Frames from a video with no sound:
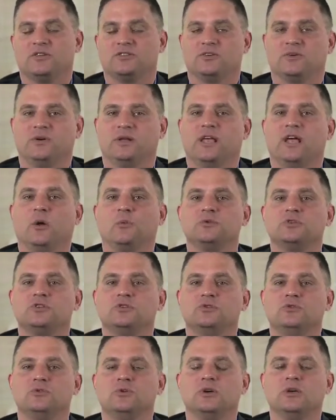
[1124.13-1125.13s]
So it helps
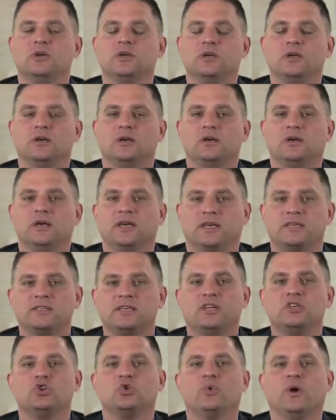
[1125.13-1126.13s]
to
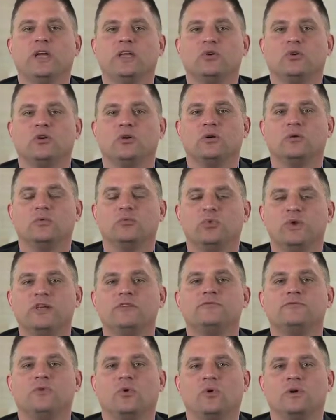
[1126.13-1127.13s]
accentuate or
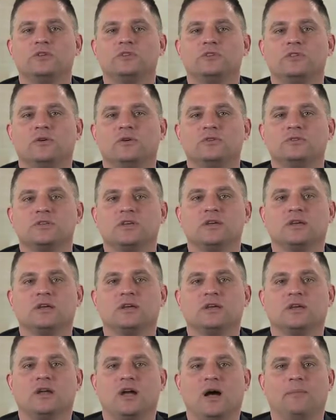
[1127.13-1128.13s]
reinforce those
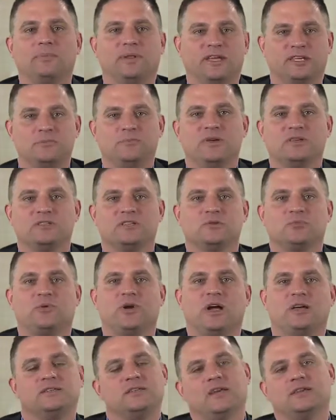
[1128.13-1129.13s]
complex business
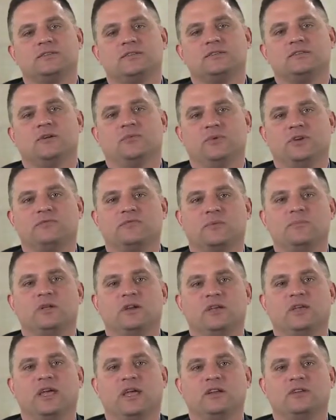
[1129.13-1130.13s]
processes that we've
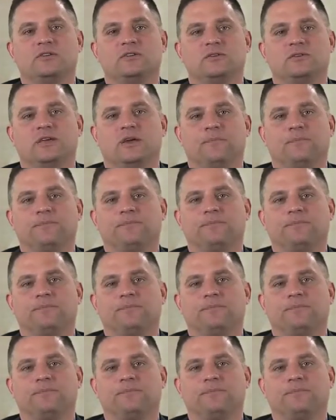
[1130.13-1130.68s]
communicated to them.